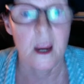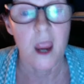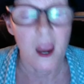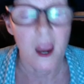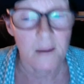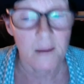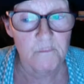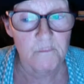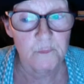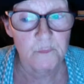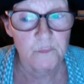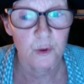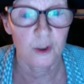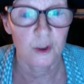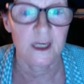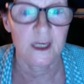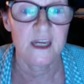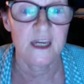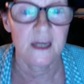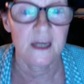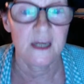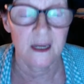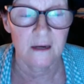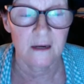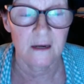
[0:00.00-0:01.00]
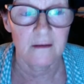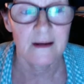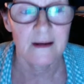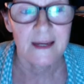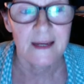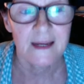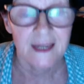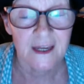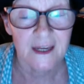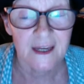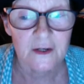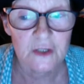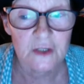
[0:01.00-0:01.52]
and putting it
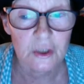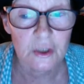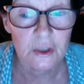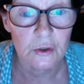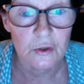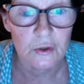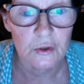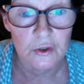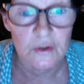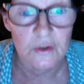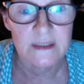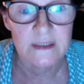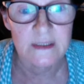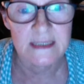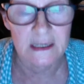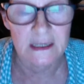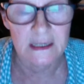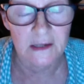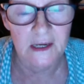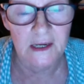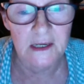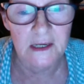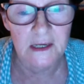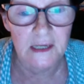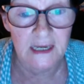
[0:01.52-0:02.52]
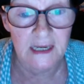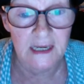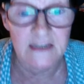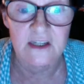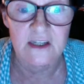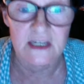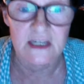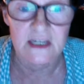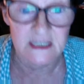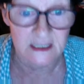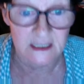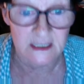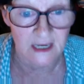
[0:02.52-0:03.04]
into New Zealand
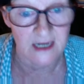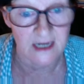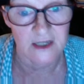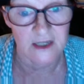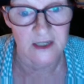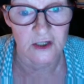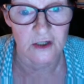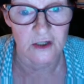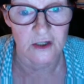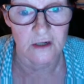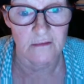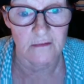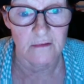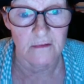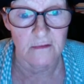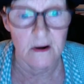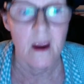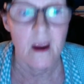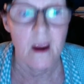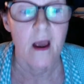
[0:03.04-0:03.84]
legislation,